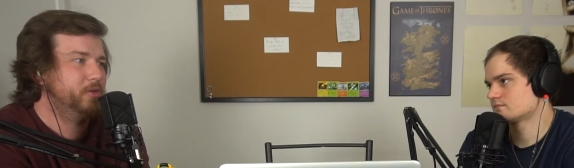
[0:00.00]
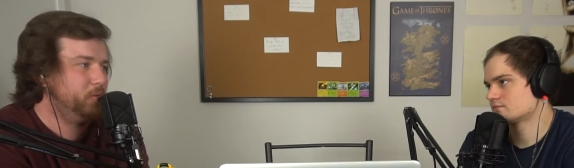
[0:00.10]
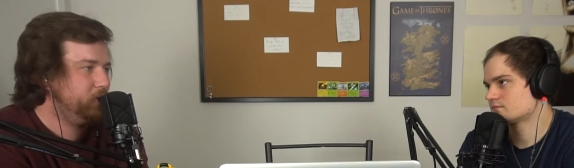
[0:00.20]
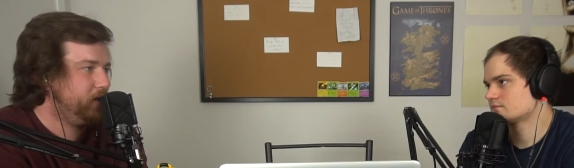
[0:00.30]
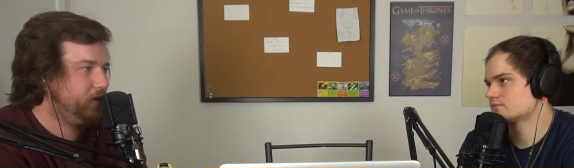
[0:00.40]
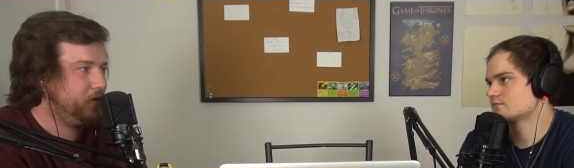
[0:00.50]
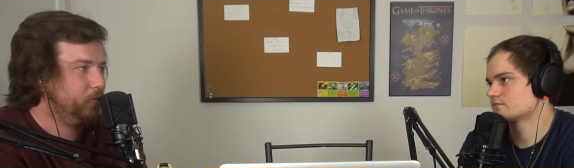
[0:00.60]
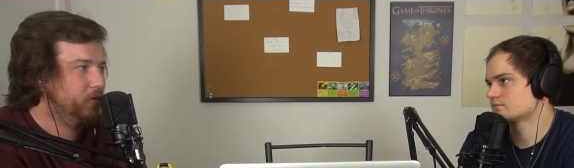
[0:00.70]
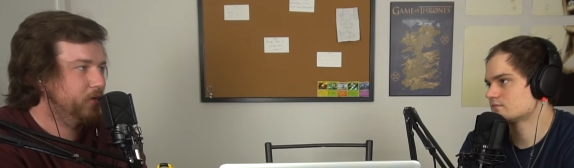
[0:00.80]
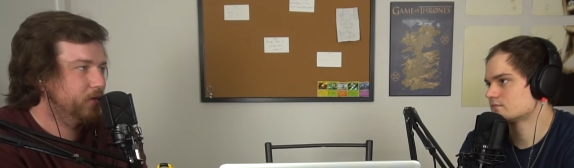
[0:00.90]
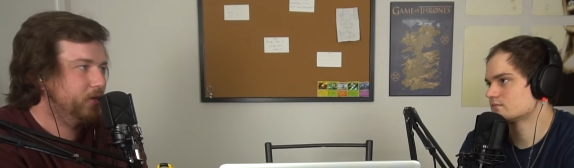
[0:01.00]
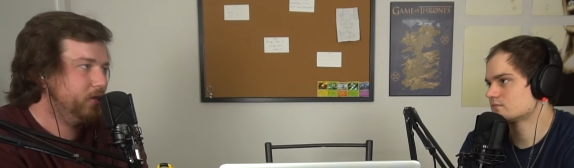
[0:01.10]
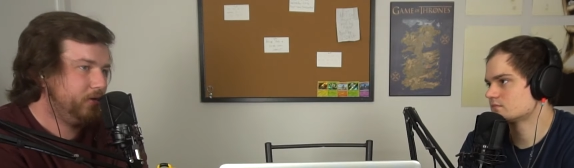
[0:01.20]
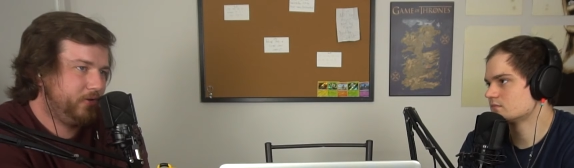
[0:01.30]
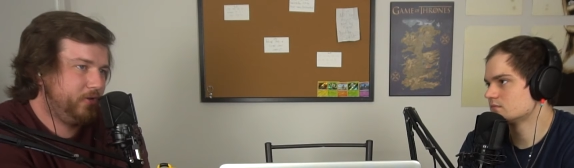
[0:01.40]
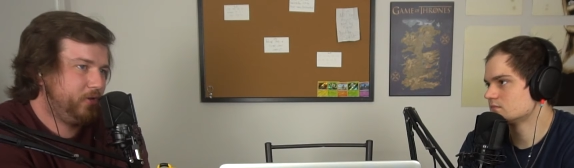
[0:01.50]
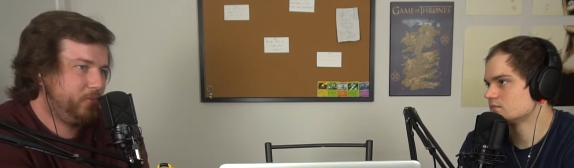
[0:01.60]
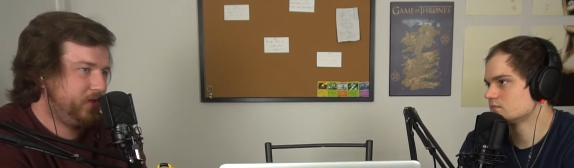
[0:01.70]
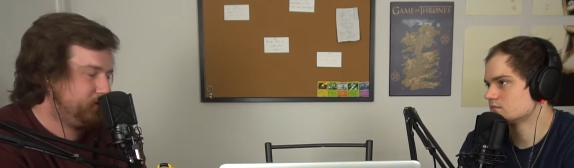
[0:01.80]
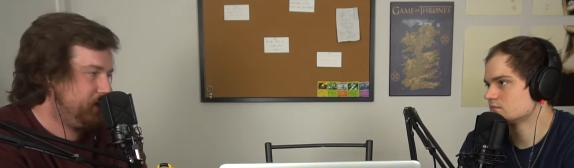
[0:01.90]
Speaker 1: only one that I know. You're the only
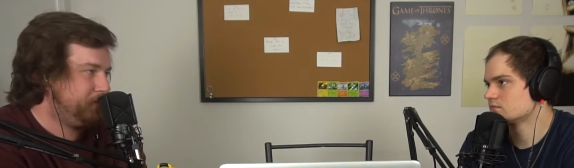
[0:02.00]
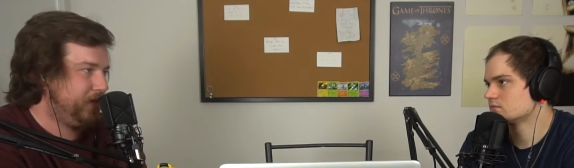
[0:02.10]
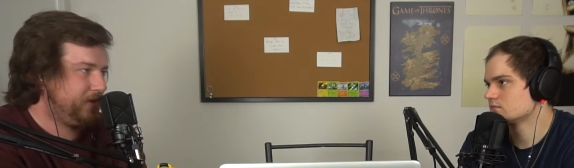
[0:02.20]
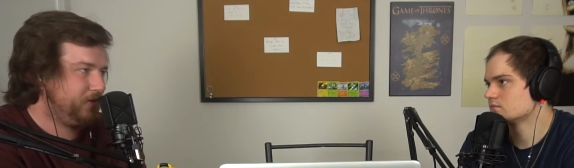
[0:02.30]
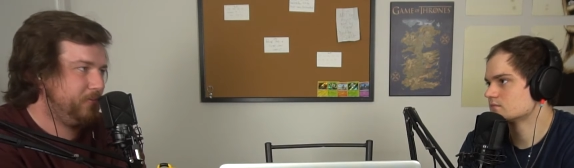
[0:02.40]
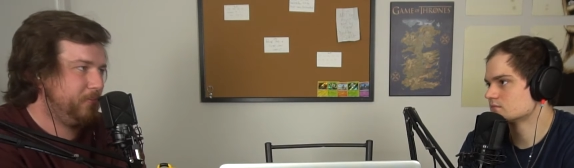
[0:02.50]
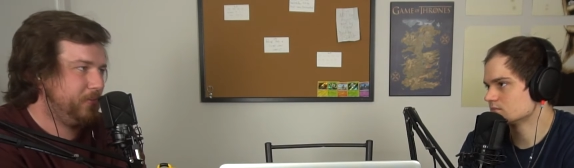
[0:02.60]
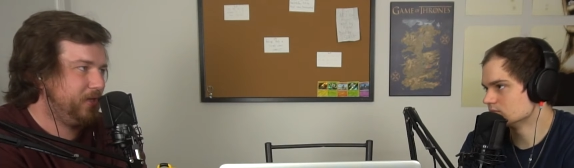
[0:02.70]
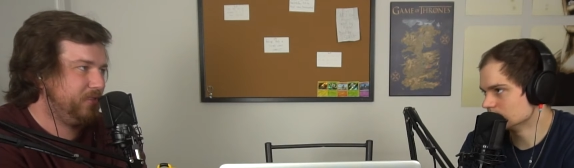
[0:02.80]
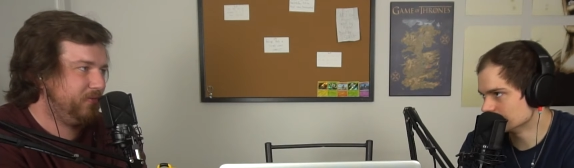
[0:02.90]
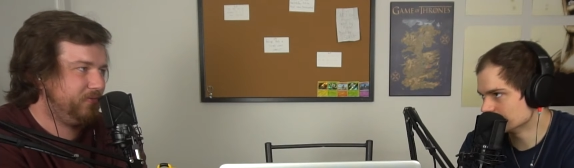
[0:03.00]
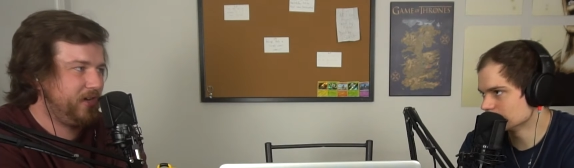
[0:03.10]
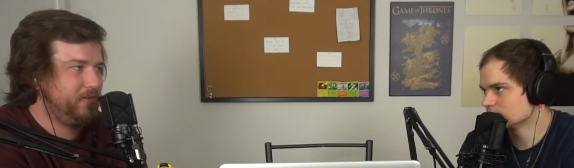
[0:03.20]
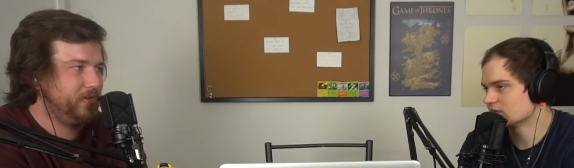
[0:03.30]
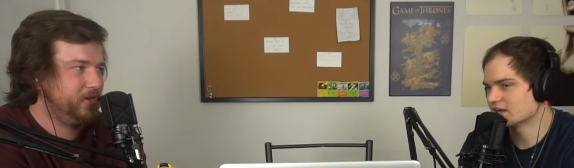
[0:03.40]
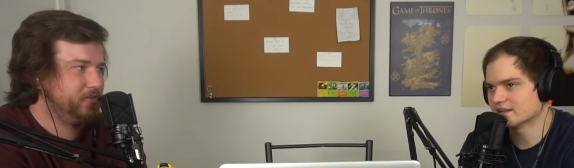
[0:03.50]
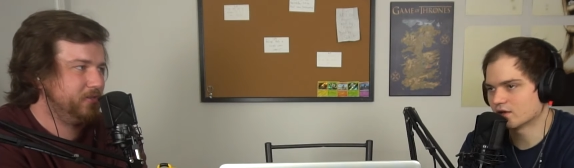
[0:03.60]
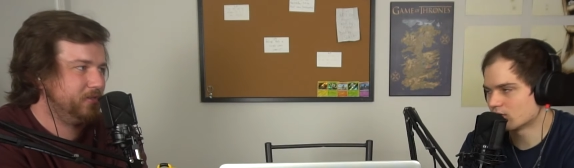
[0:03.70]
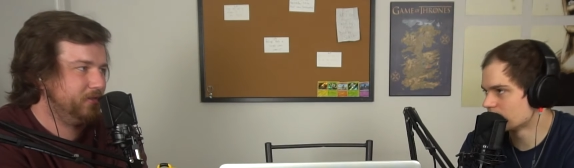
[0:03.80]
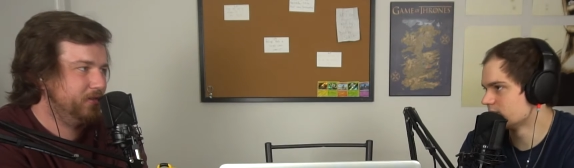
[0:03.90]
one that treated him like a human being mm-hmm. in the mm-hmm. five years in
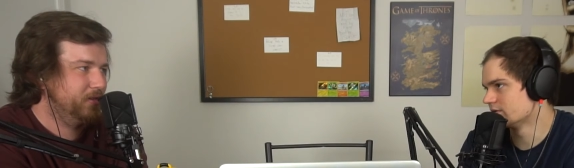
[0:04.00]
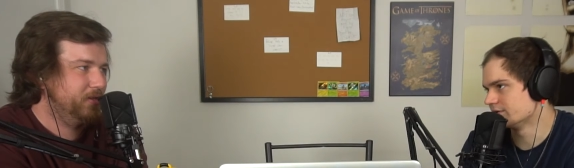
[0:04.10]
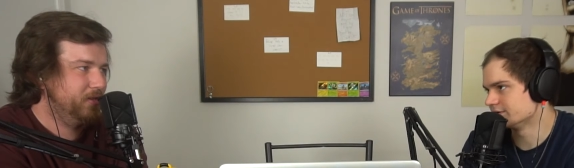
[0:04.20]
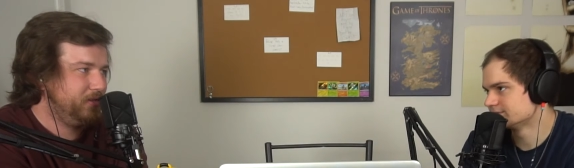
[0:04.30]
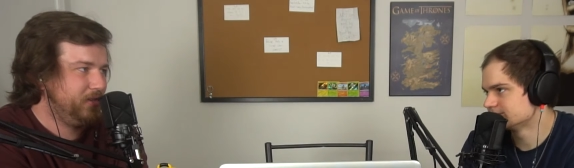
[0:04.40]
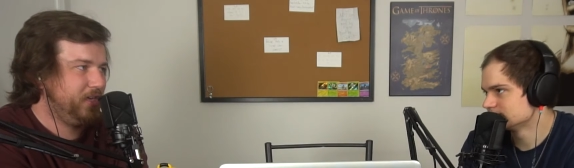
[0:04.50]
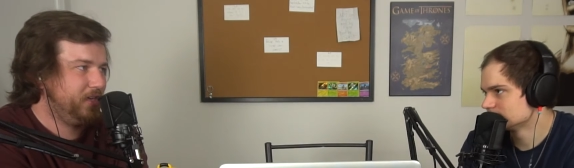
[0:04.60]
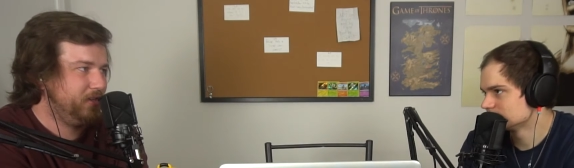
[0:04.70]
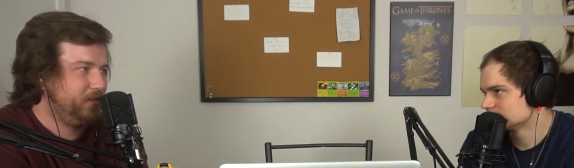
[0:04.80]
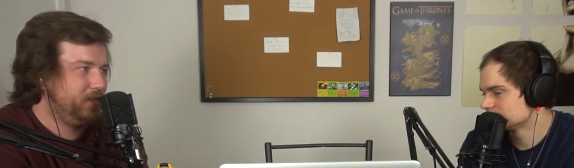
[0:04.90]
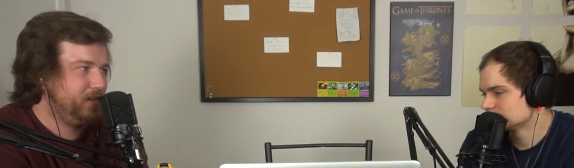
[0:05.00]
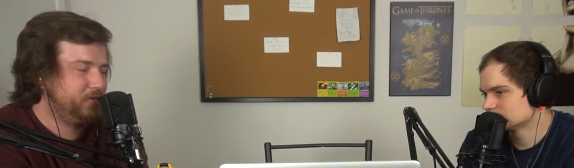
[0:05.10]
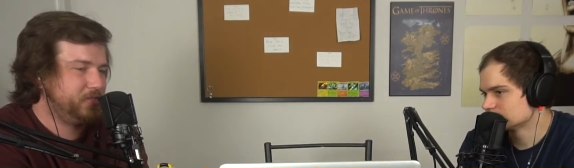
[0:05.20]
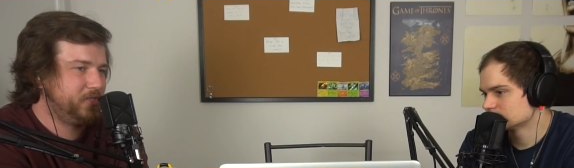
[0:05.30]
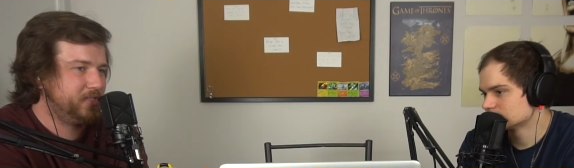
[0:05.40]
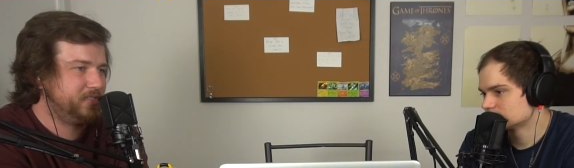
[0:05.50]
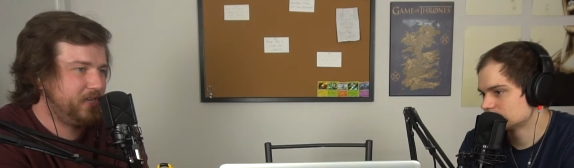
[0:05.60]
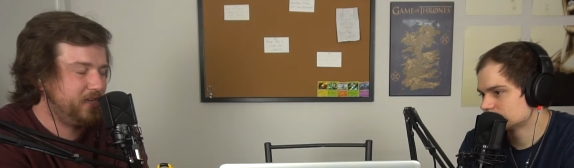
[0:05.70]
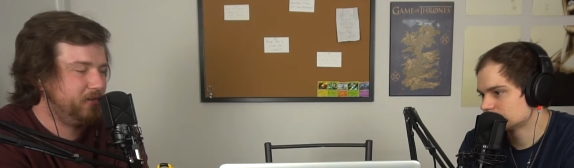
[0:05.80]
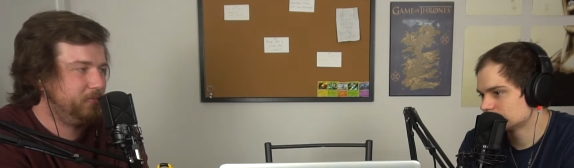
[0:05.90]
that whole building." Yeah, and I was just like,
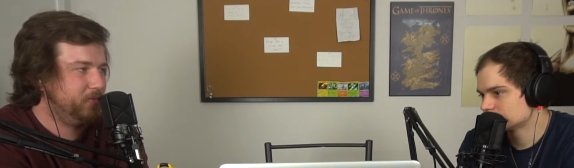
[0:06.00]
"Damn."